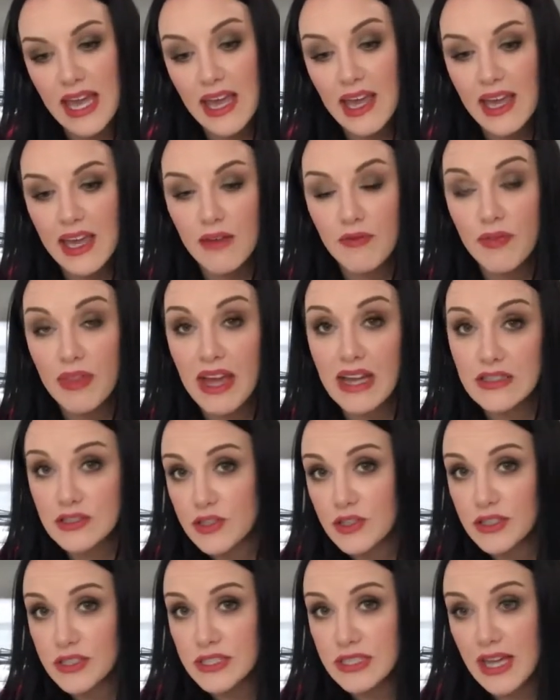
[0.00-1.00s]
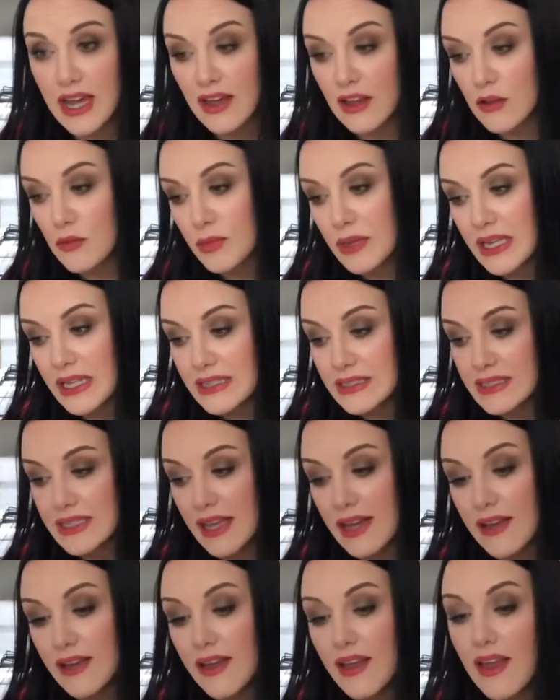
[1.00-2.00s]
If that's your style of pizza,
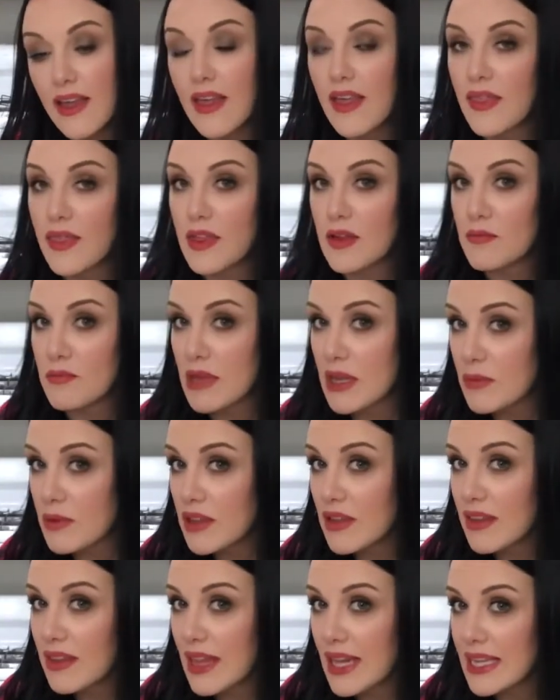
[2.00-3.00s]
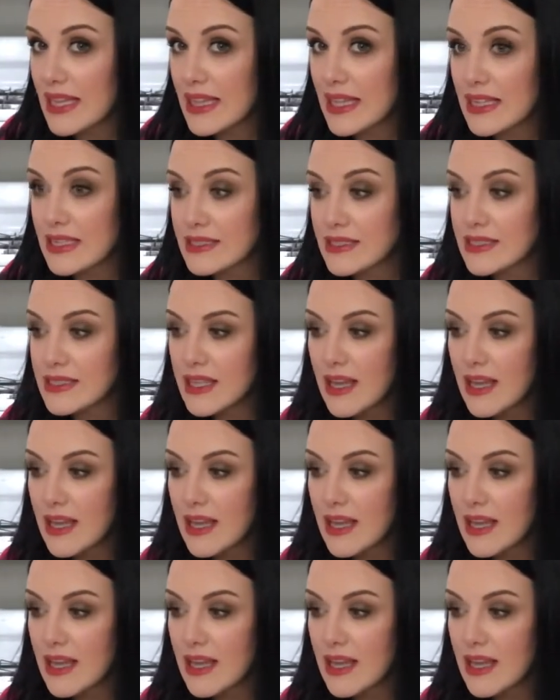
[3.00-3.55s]
then maybe you'll like this.